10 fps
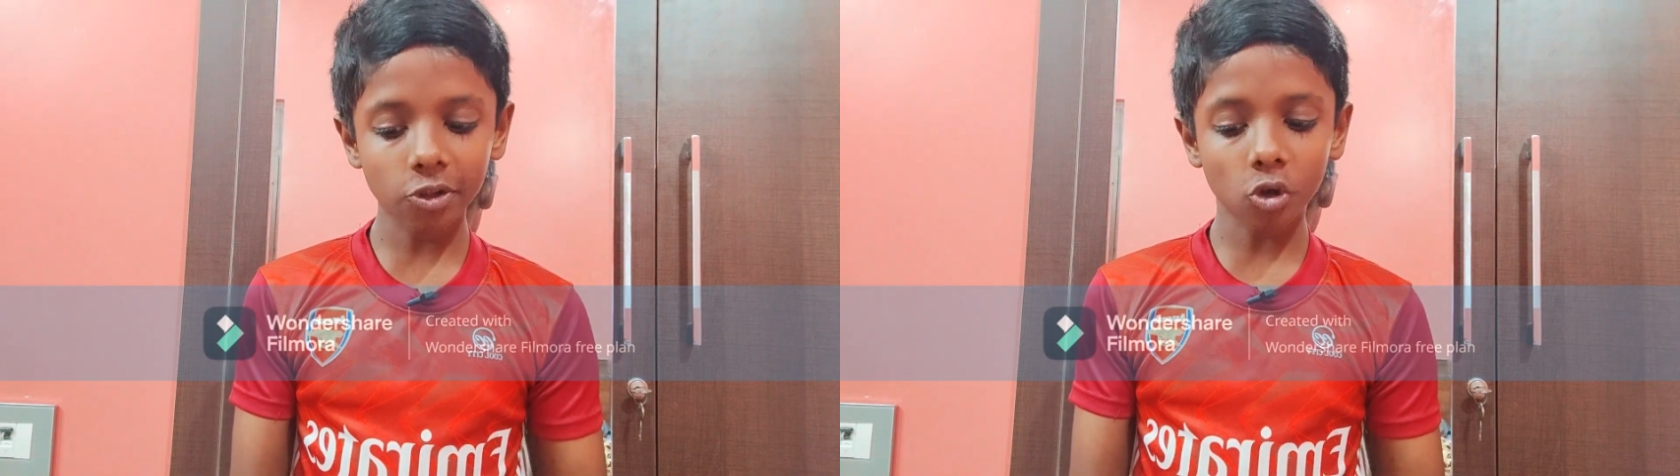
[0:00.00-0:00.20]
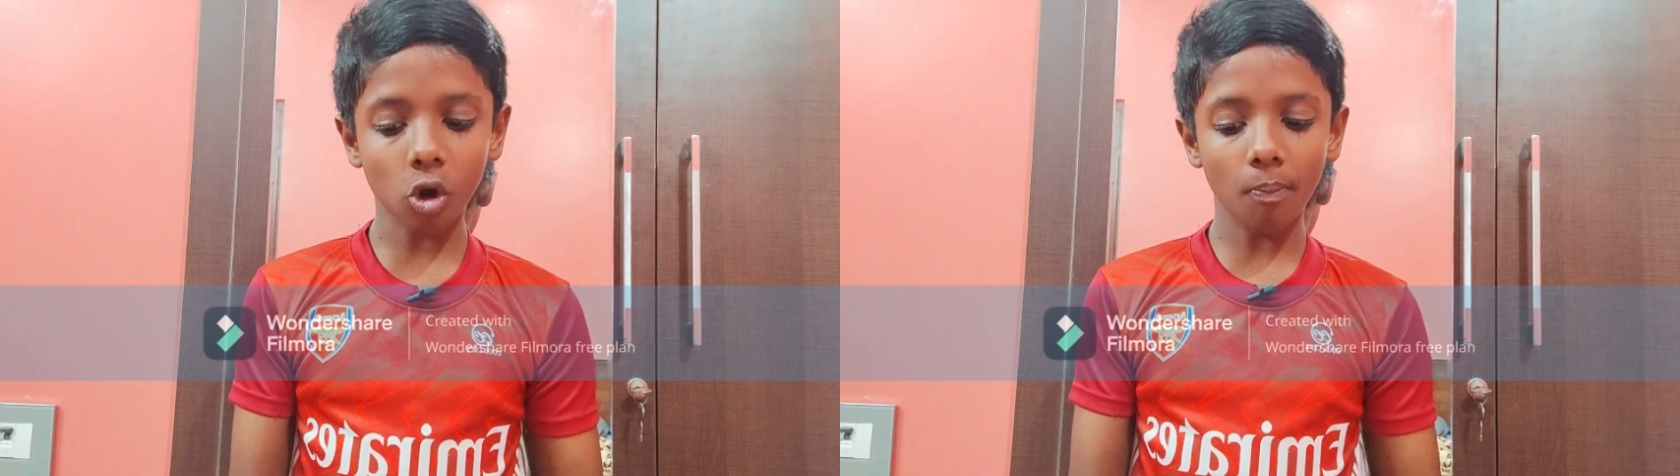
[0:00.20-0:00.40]

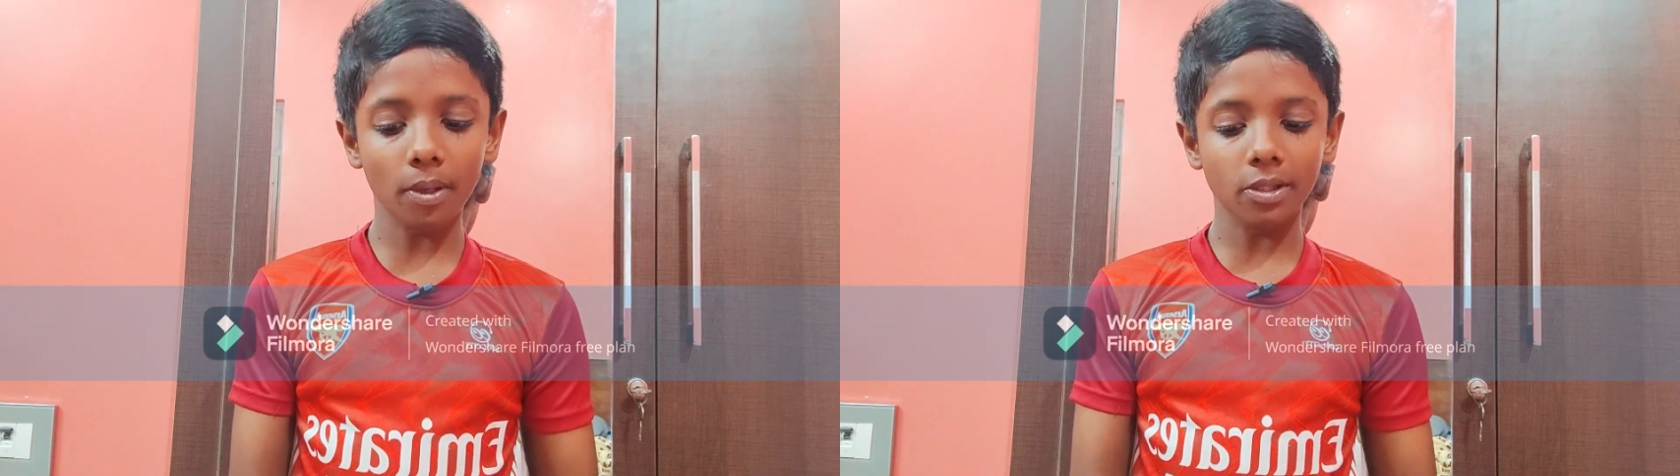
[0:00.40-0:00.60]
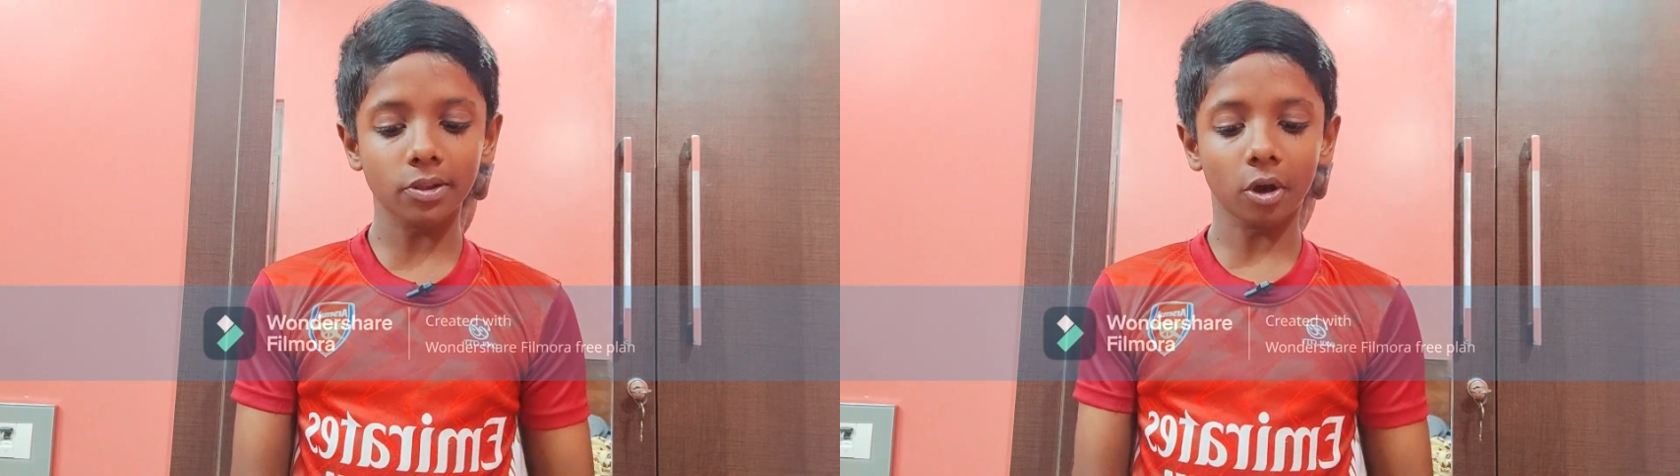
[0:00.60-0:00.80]
scope
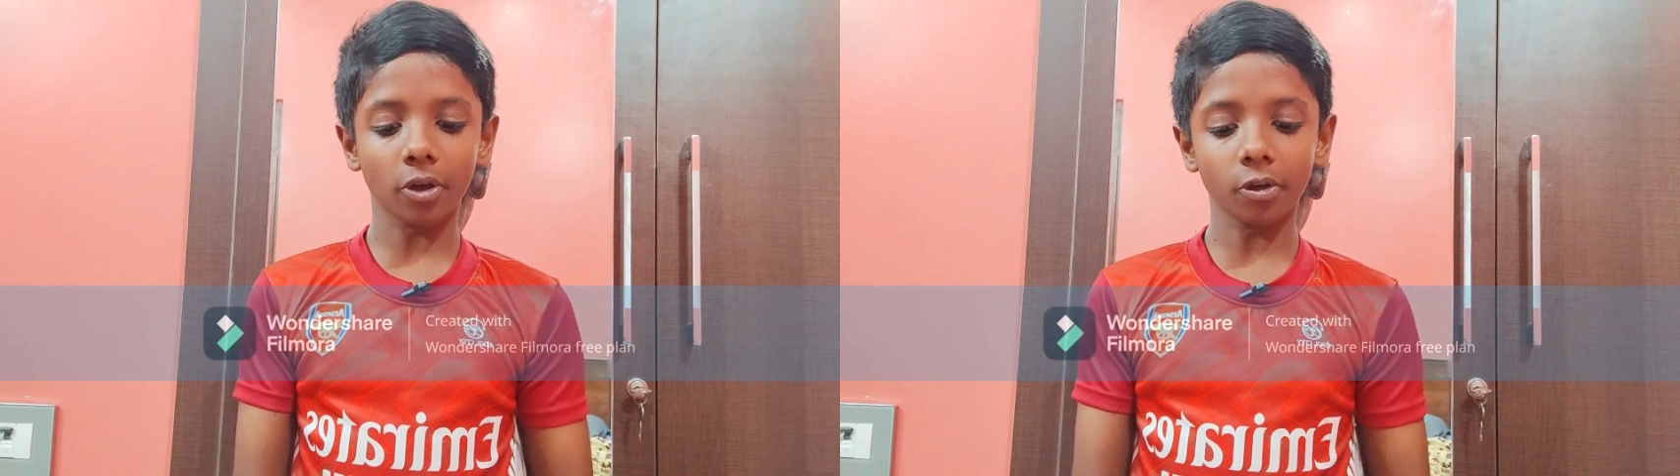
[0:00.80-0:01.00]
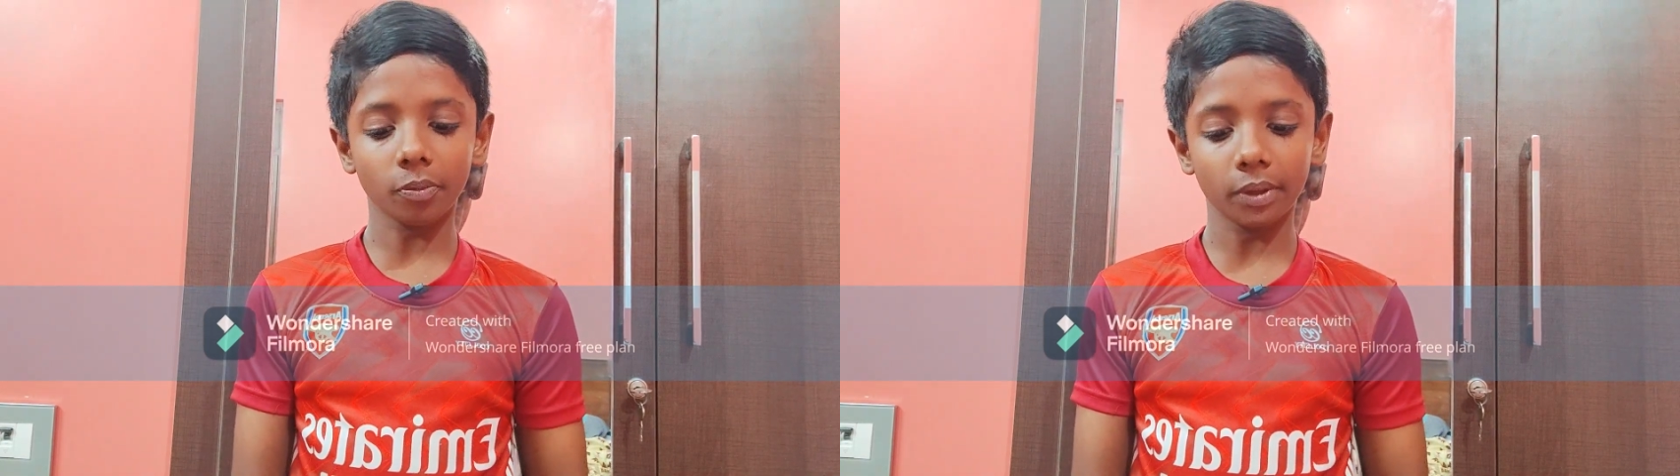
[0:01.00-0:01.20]
is
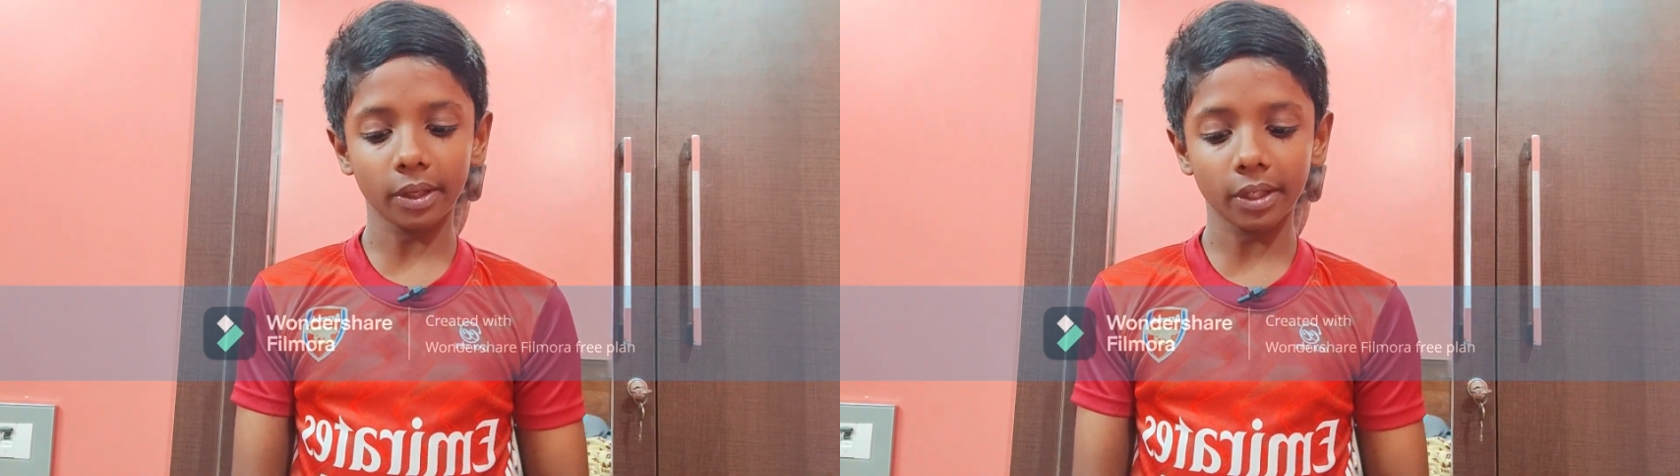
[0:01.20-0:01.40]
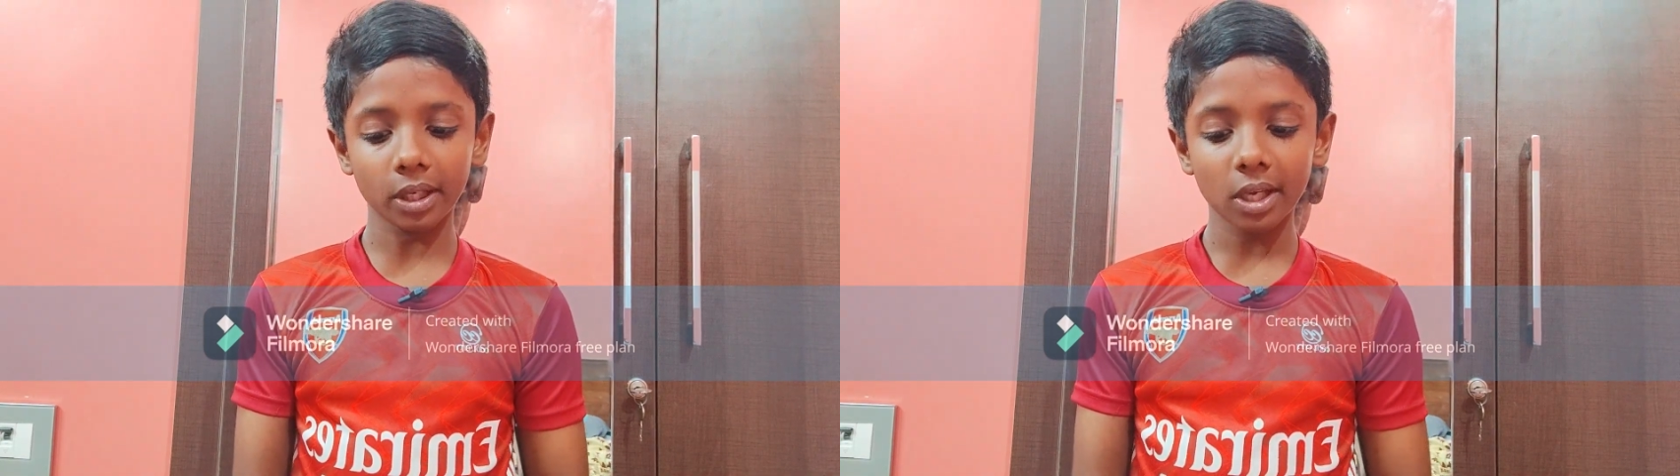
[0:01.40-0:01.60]
not to
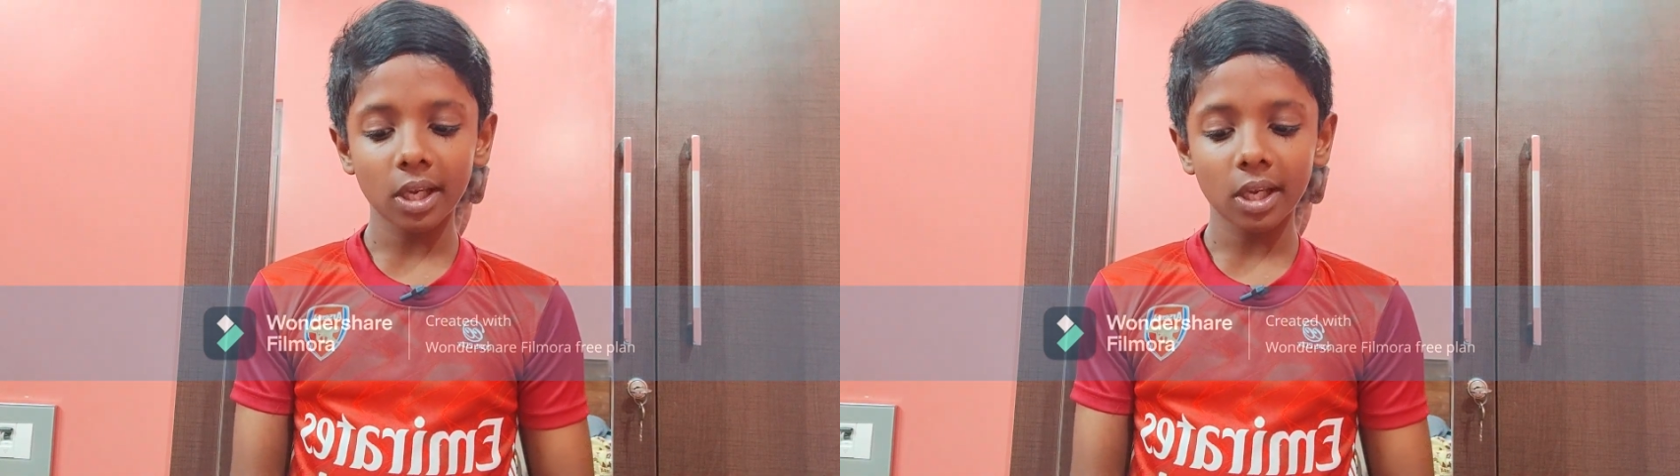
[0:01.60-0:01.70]
beat